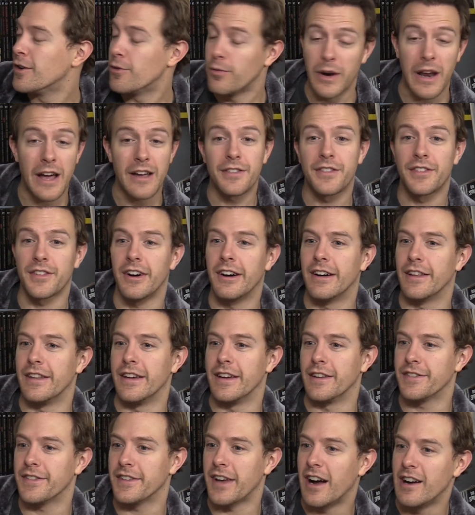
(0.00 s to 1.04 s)
When I saw
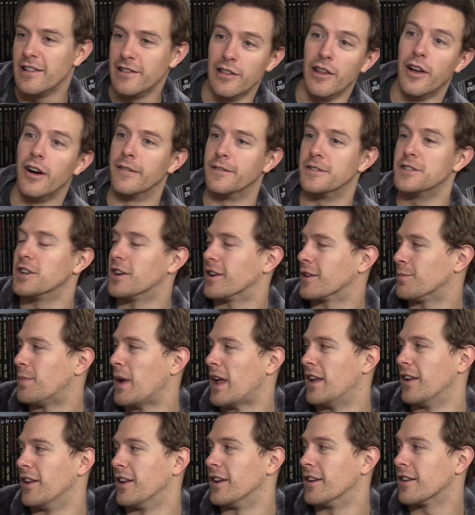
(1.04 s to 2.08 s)
this, I love Chuck
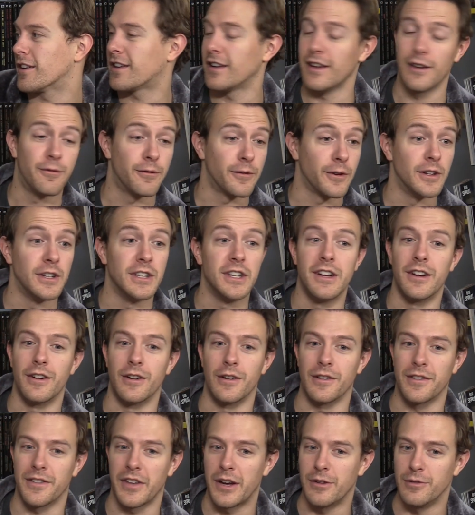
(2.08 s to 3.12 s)
Palahniuk. And for
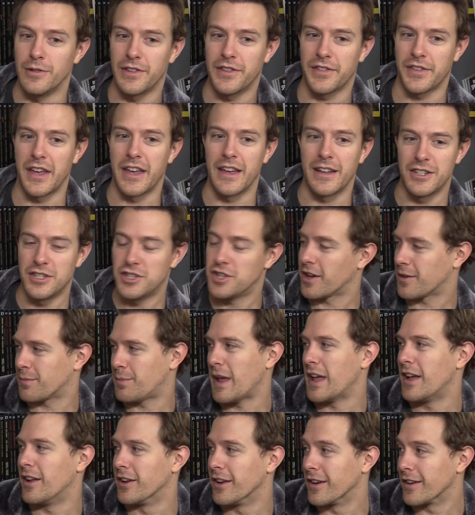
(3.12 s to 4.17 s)
years, I would say Chuck
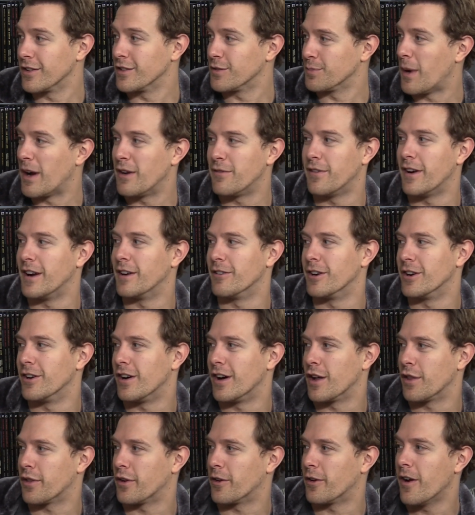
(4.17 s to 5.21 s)
Palahniuk is my favorite
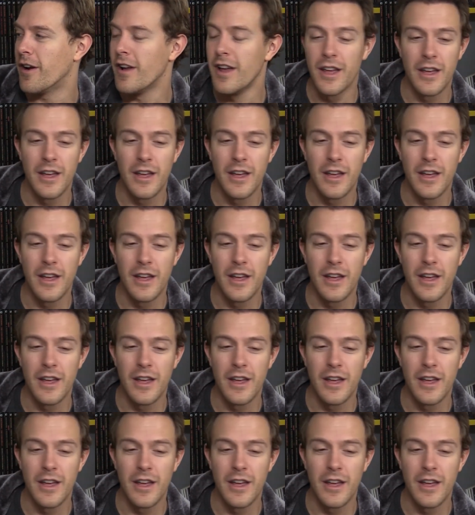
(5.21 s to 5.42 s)
author.